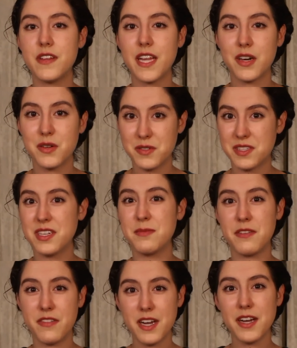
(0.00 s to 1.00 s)
video is going to
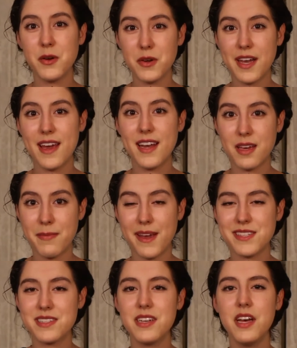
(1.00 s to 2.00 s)
be very organic
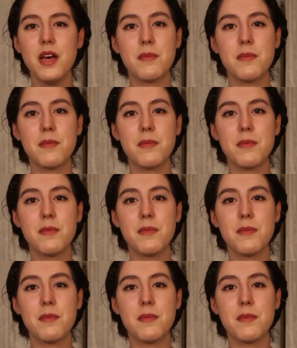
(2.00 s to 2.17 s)
based